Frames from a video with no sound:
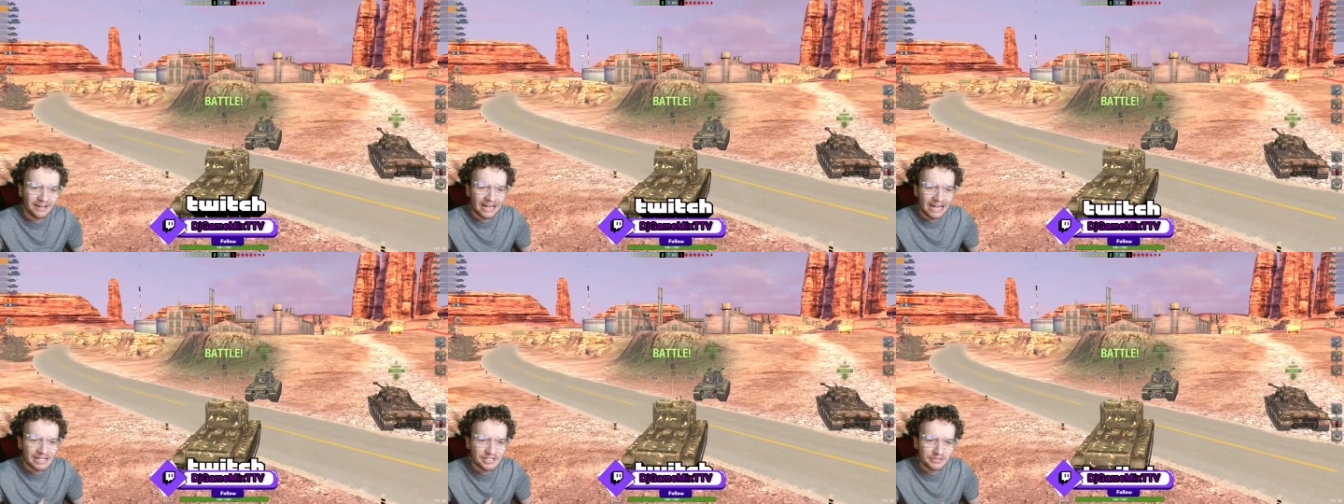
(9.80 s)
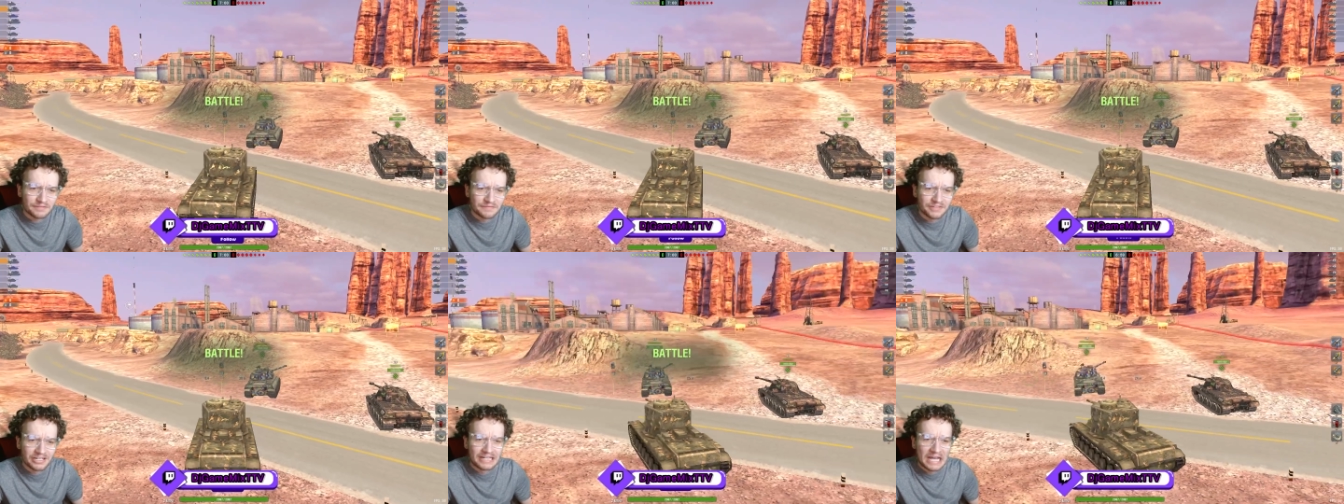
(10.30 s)
I should have
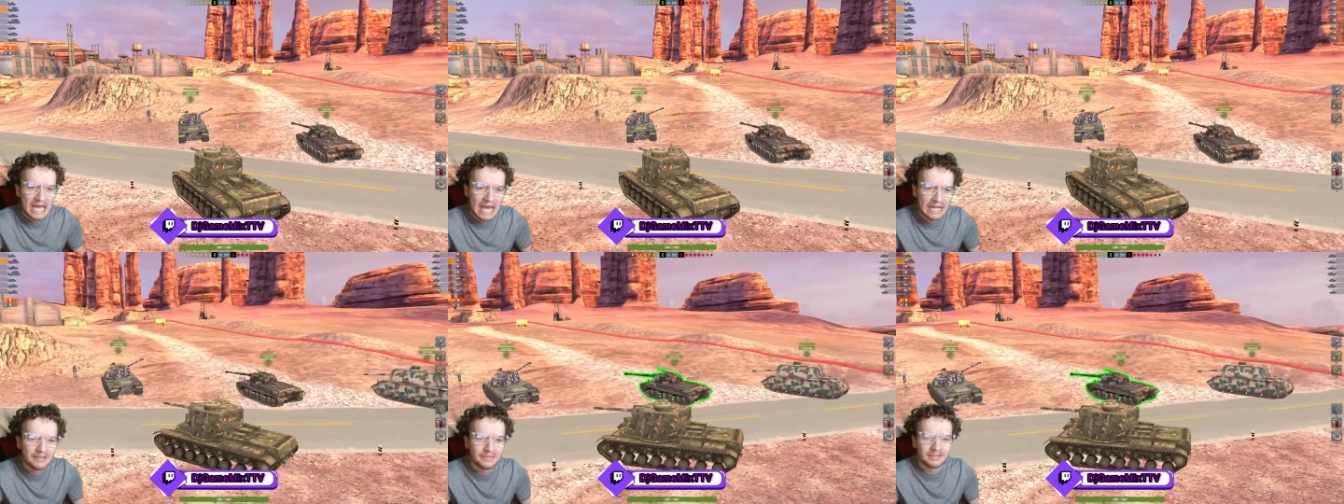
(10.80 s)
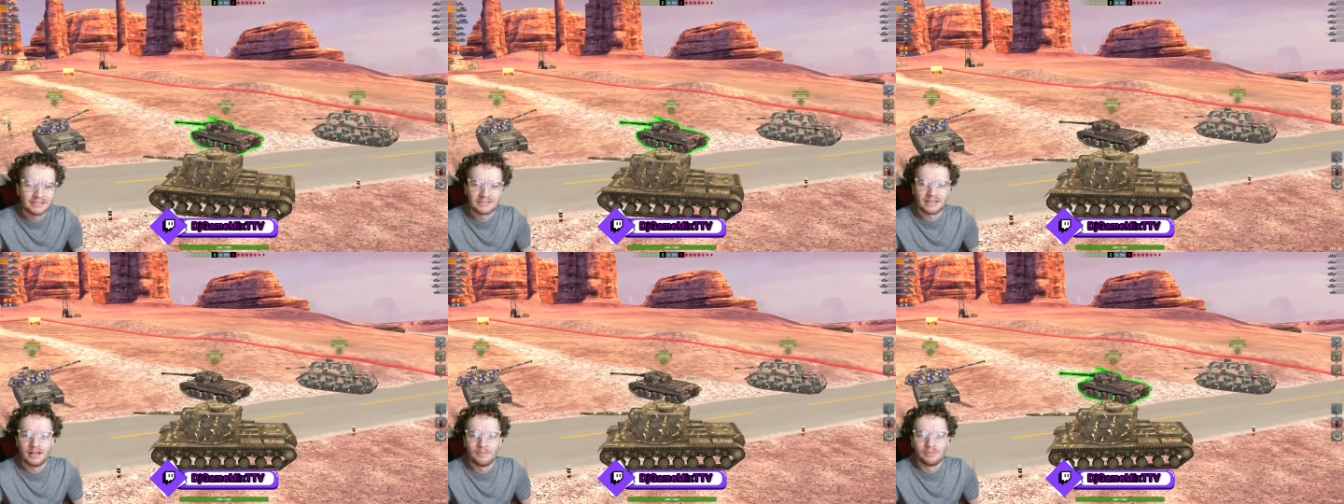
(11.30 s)
done anything to
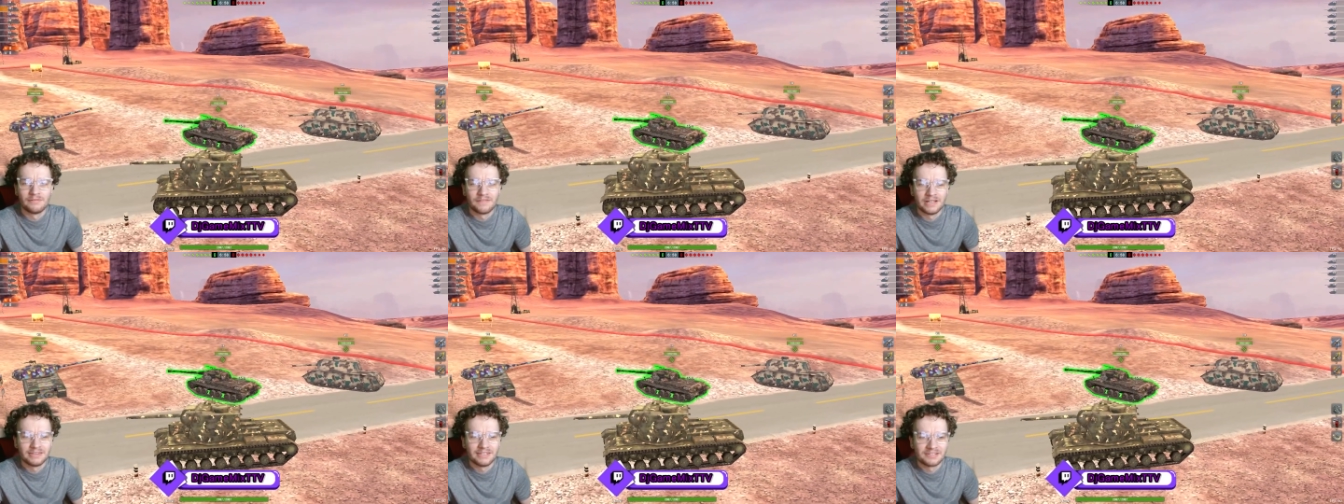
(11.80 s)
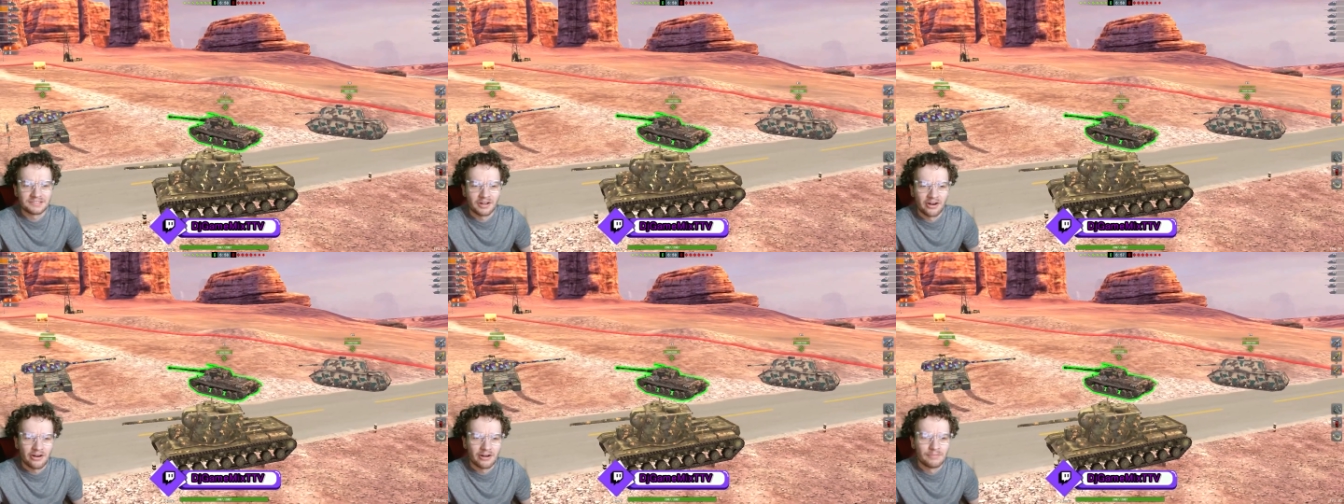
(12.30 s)
help prevent this
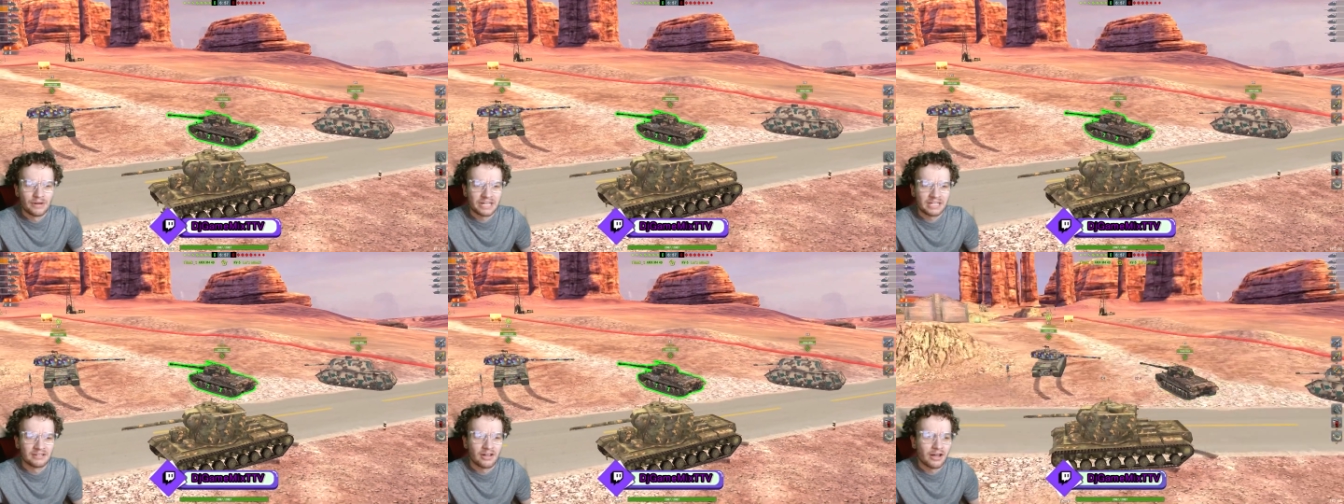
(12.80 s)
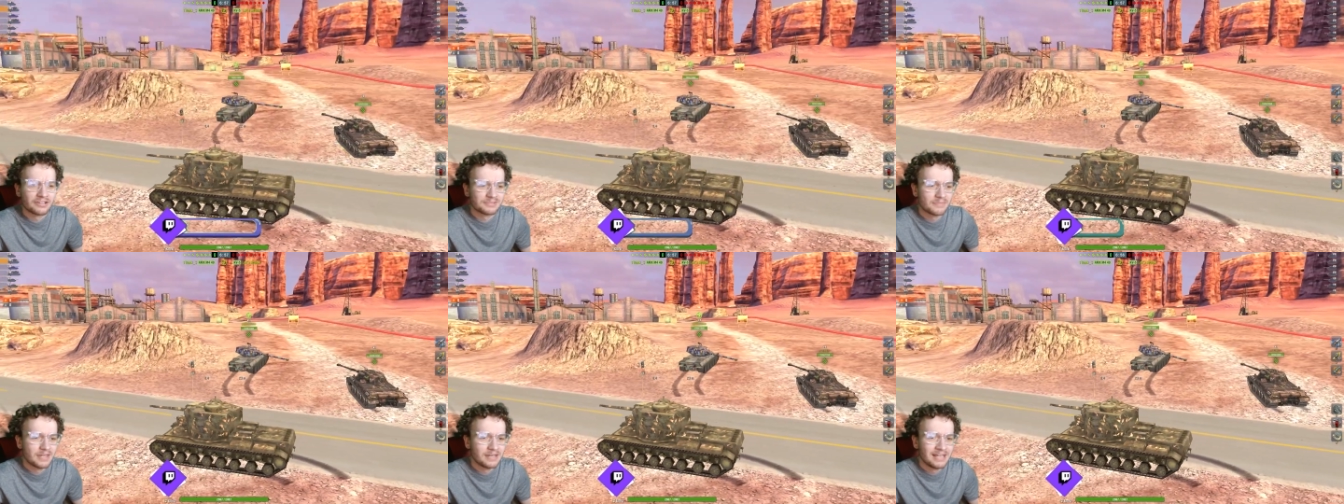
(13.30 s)
heartbreaking loss
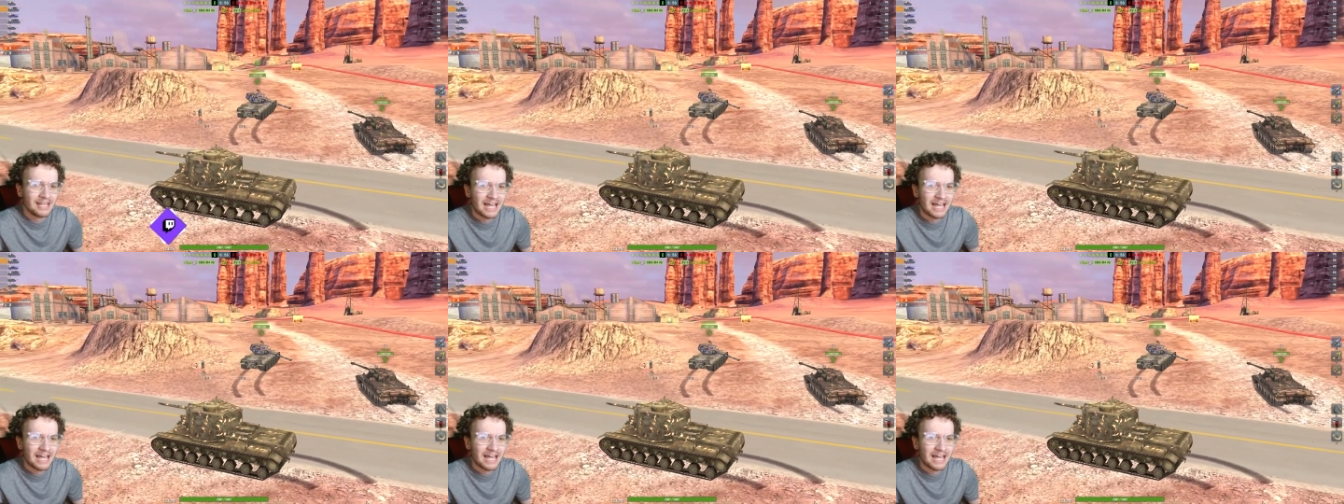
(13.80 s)
man.